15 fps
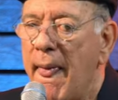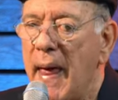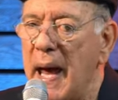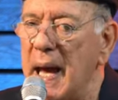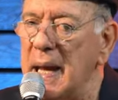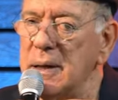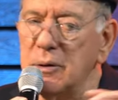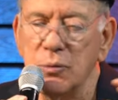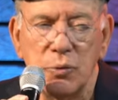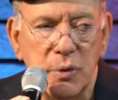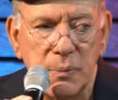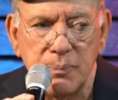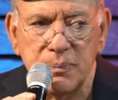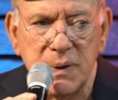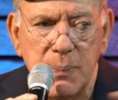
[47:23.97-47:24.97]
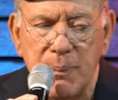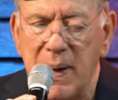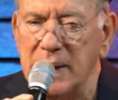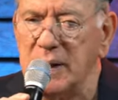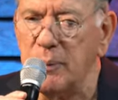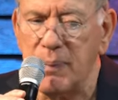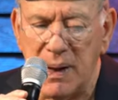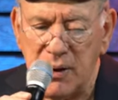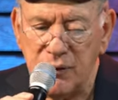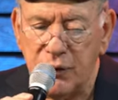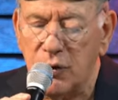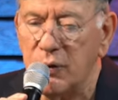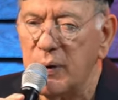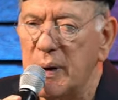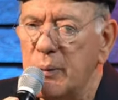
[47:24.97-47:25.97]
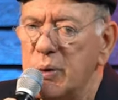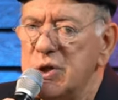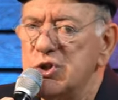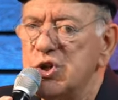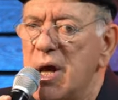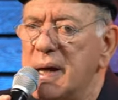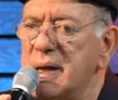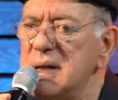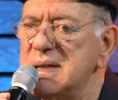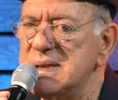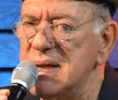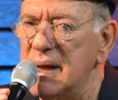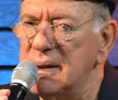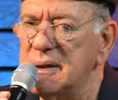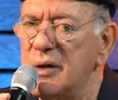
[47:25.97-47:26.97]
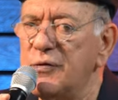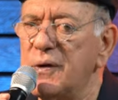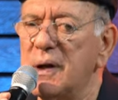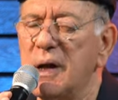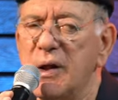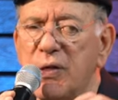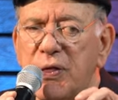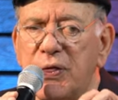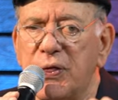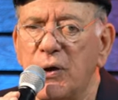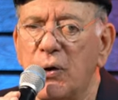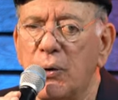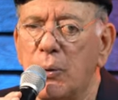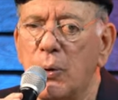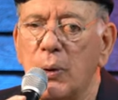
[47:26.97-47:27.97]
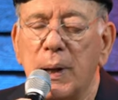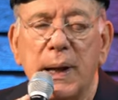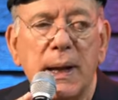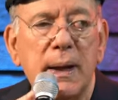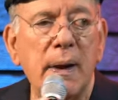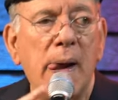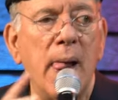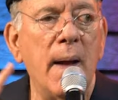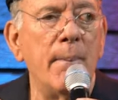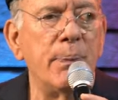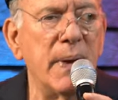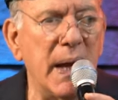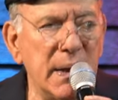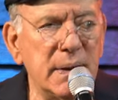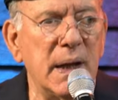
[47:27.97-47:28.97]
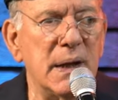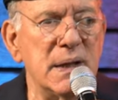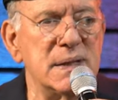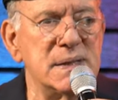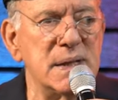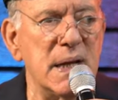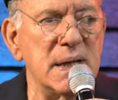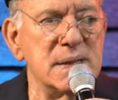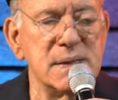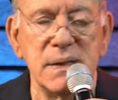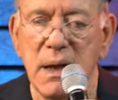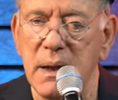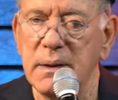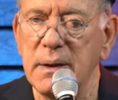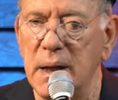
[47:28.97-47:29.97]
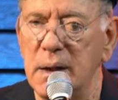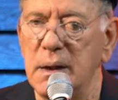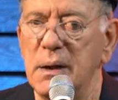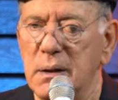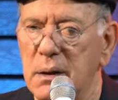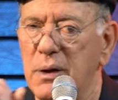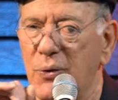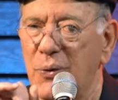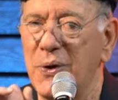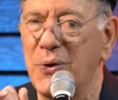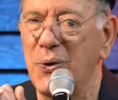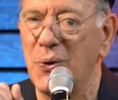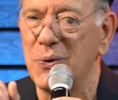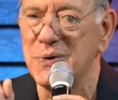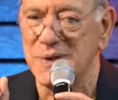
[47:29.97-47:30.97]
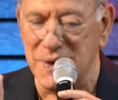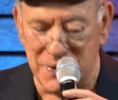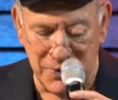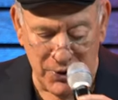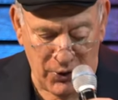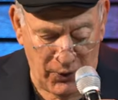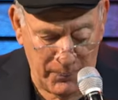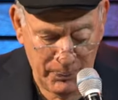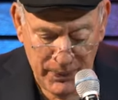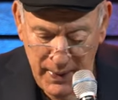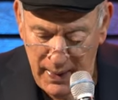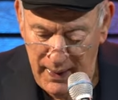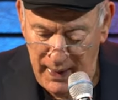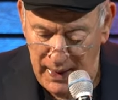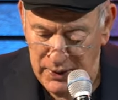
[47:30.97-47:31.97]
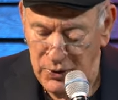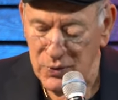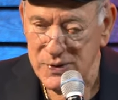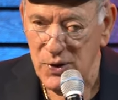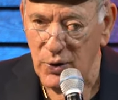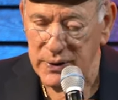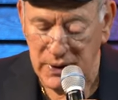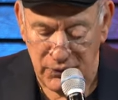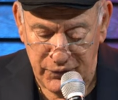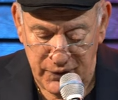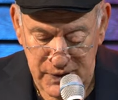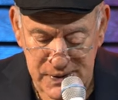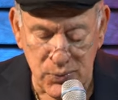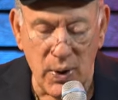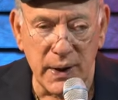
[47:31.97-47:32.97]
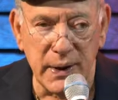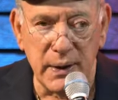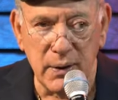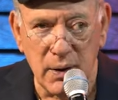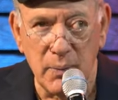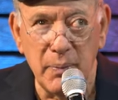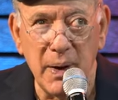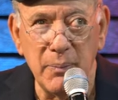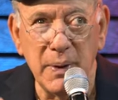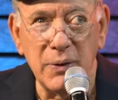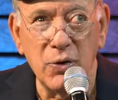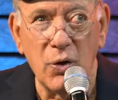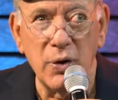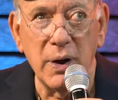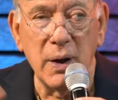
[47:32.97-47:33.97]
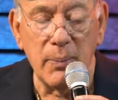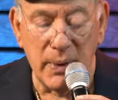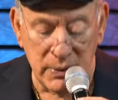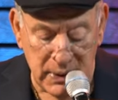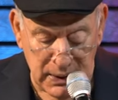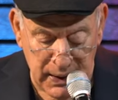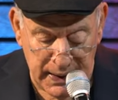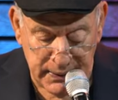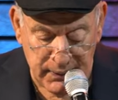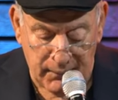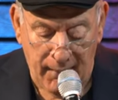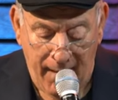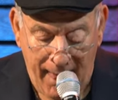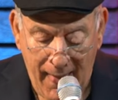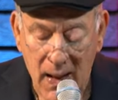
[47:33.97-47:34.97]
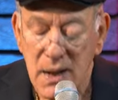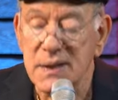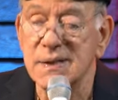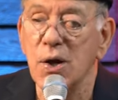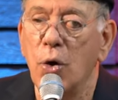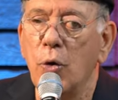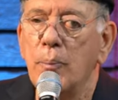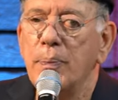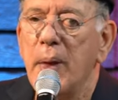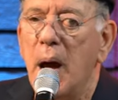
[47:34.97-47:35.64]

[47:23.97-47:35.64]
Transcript: and we debate it back and forth, and we check it scientifically, thoroughly, and then he says, and then he records it, you know. And you saw it in verse 1 here, maybe talking about it later. So